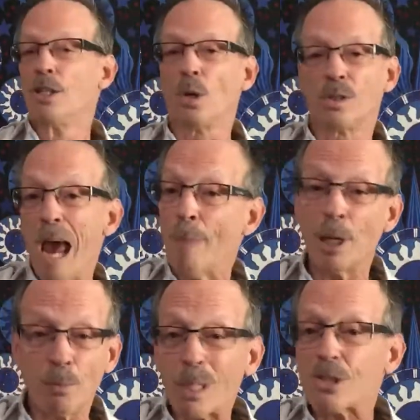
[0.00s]
Don't tell
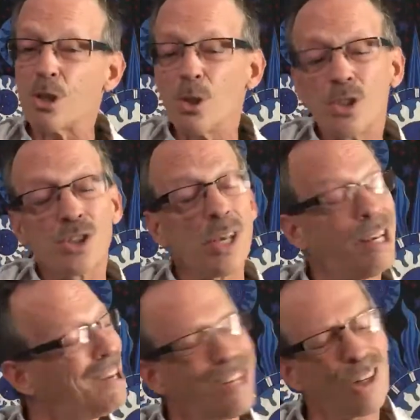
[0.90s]
me what to
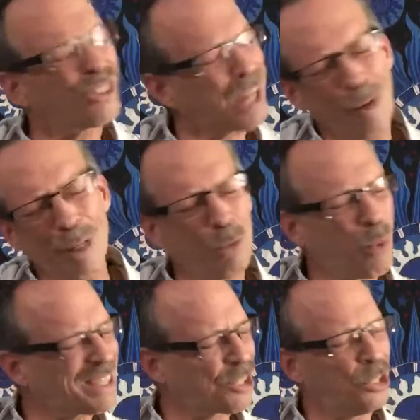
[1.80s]
say, don't tell me
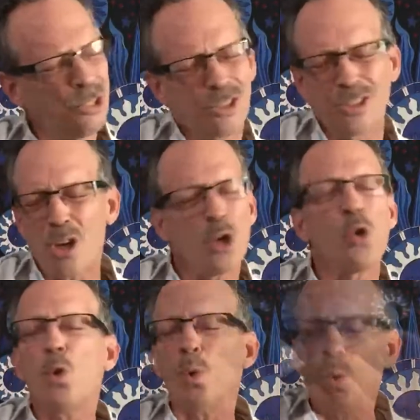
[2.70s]
what to
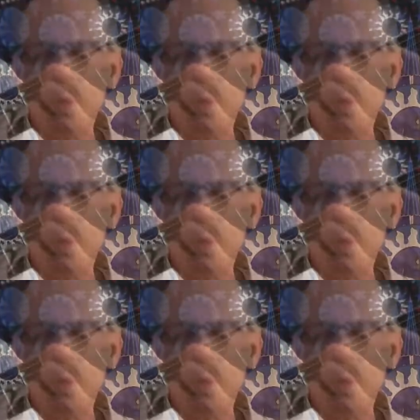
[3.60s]
do.